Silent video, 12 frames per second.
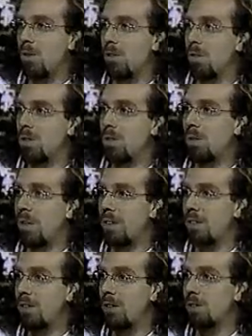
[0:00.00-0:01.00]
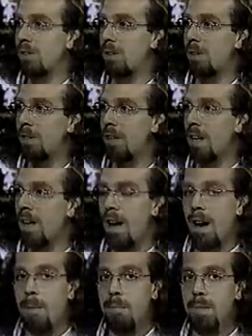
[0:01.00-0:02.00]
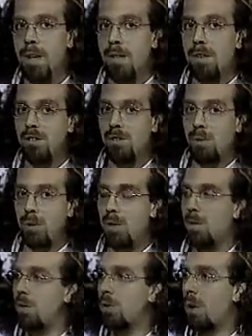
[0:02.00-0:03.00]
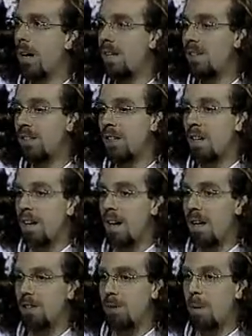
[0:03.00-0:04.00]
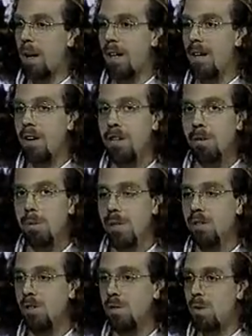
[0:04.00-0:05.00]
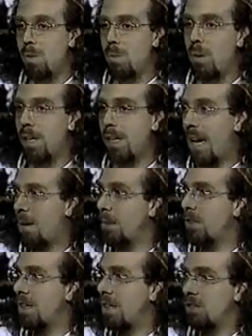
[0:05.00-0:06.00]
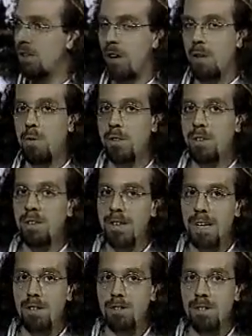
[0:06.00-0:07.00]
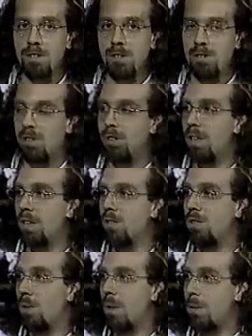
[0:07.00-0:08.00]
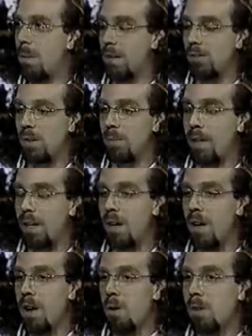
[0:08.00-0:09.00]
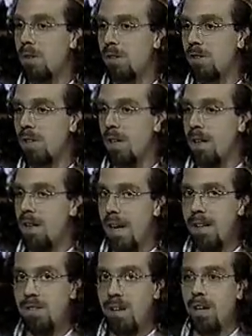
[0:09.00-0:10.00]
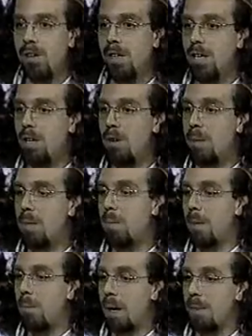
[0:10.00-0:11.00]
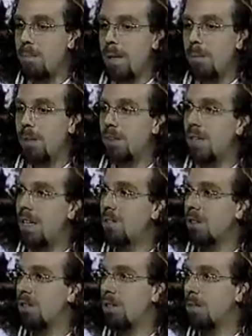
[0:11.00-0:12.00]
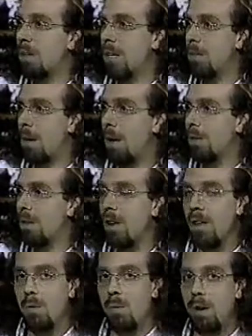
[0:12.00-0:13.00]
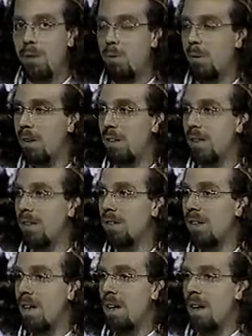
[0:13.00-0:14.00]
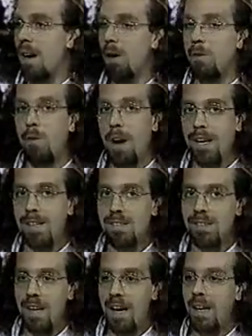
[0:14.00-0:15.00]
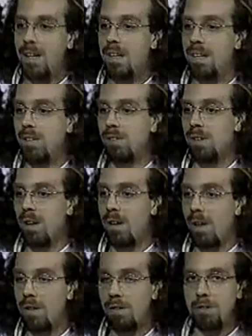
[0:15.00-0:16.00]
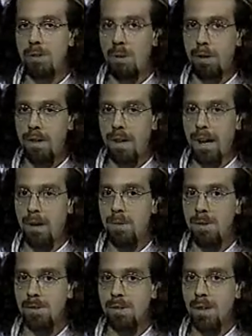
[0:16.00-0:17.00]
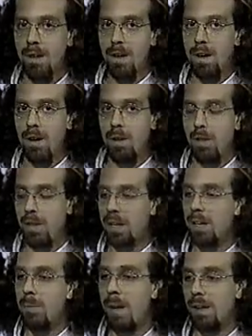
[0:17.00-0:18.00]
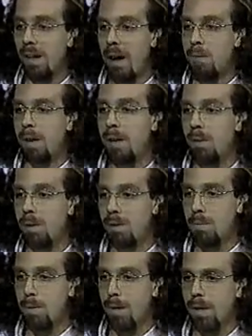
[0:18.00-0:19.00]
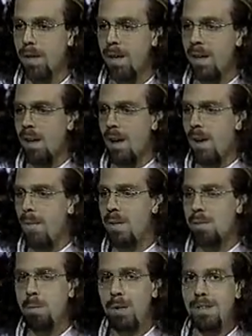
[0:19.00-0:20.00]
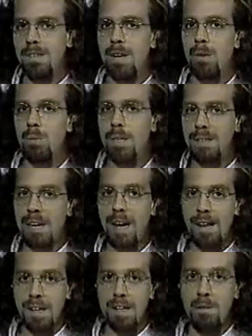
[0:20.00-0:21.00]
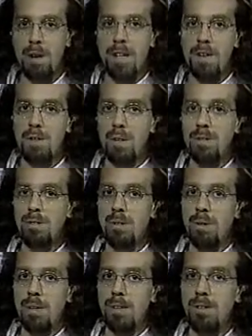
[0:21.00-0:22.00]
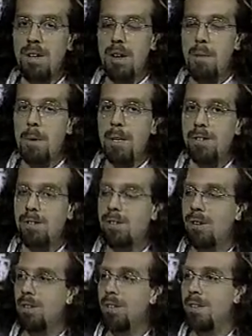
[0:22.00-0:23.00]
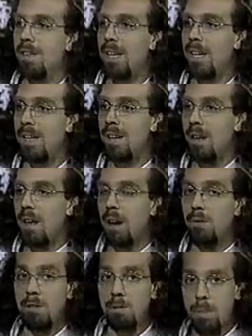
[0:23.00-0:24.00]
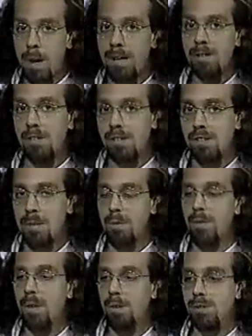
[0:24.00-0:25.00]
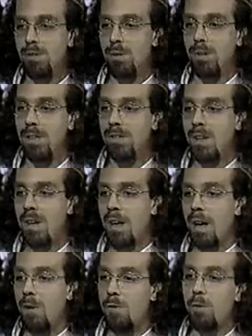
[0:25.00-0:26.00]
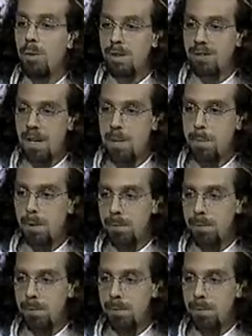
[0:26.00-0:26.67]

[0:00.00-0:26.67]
it's over 2,000 years old. The story of Christ, depending on your religious viewpoint, can be seen as an artificial intelligence. It's certainly a story about something which is not entirely human, but might be able to teach us something about the way the world is. Frankenstein is another story that I was thinking about a lot when I wrote the book. This book is not a retelling of any of those stories, but it's certainly a response to some of those stories. For example,